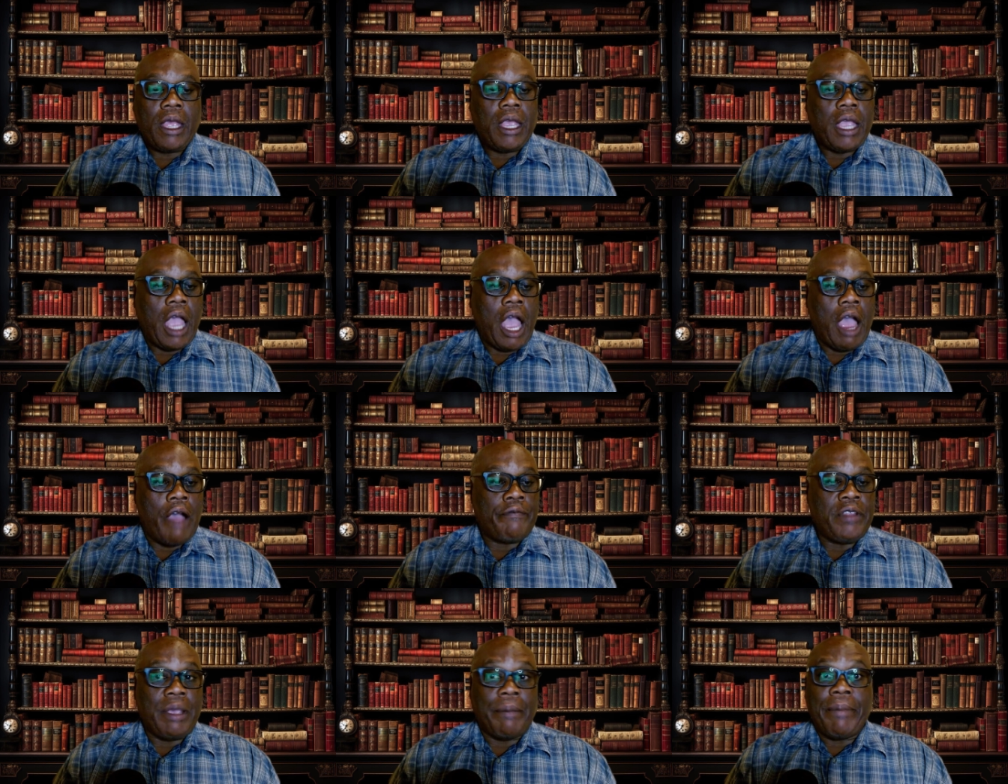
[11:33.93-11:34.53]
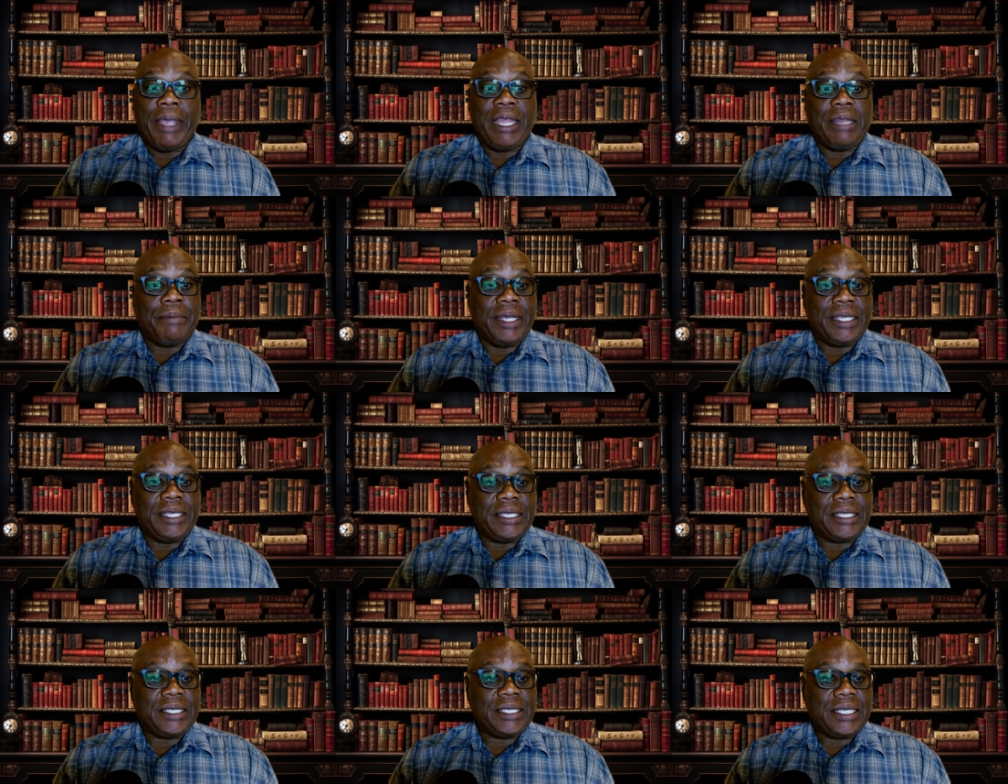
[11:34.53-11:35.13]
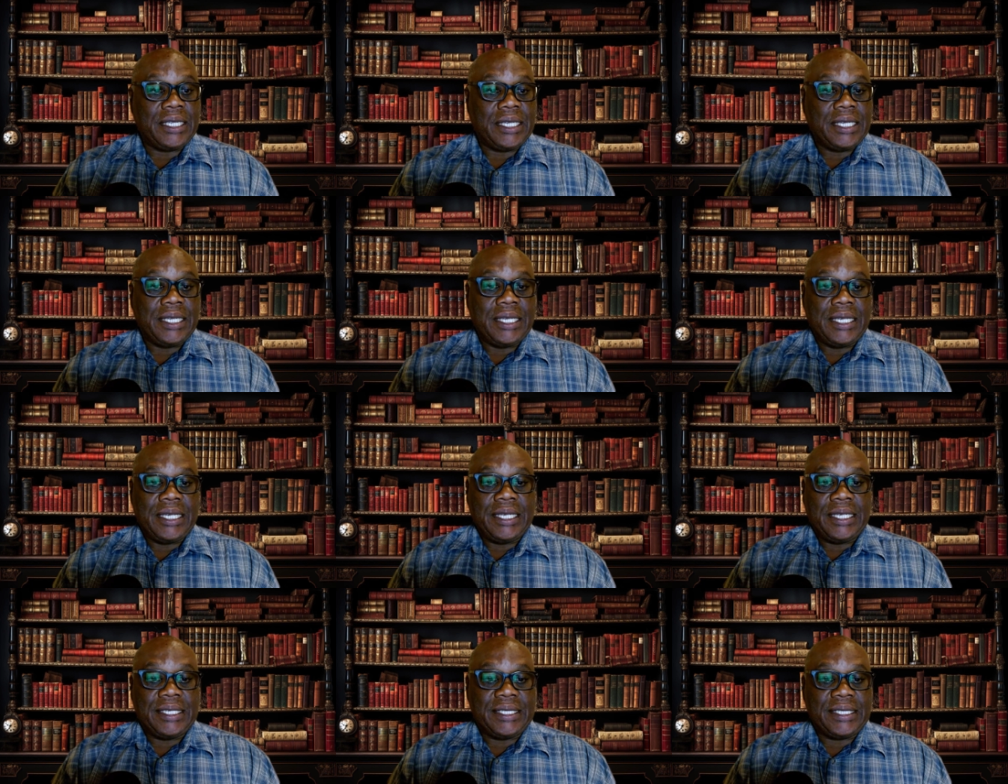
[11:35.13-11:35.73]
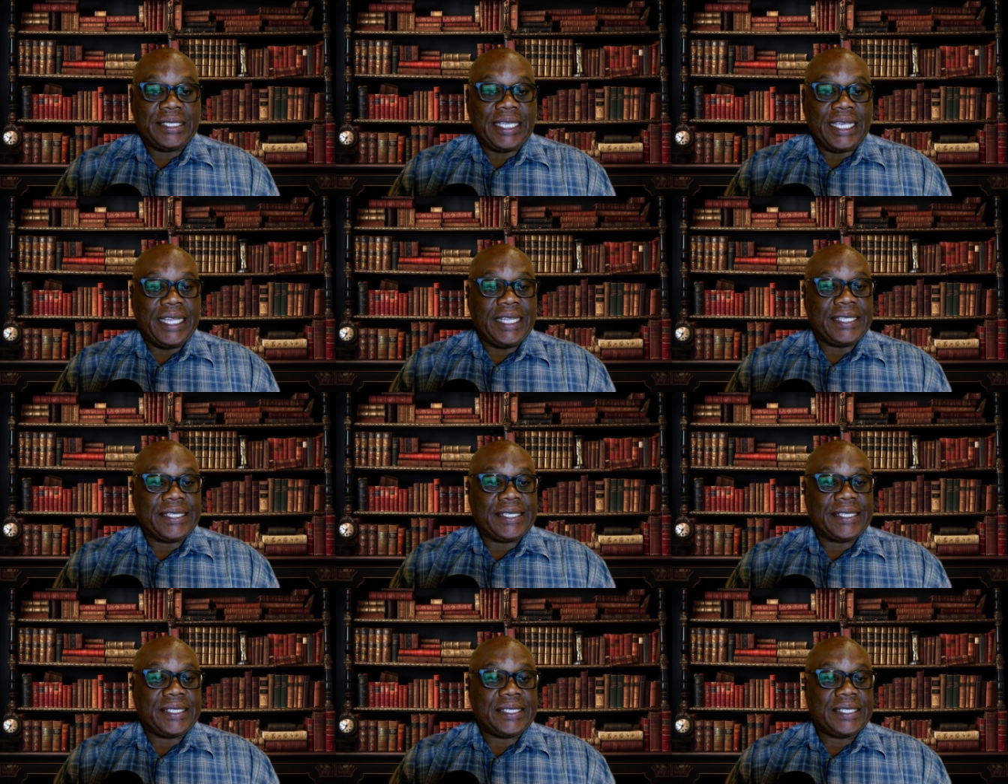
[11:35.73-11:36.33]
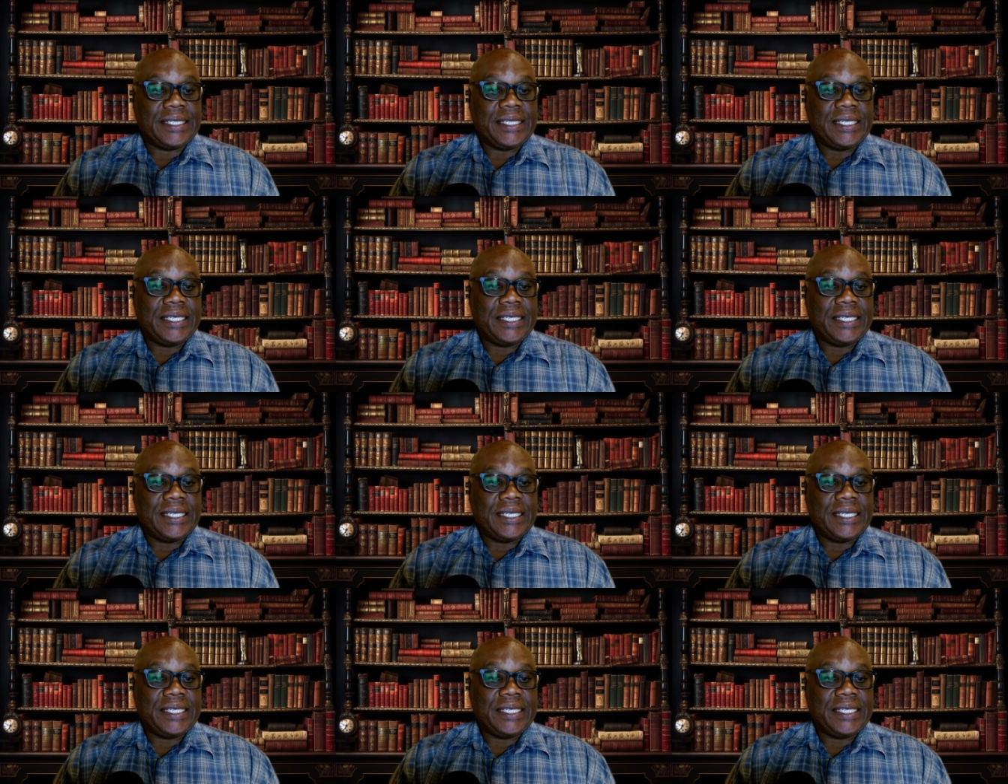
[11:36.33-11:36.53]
of the amendment states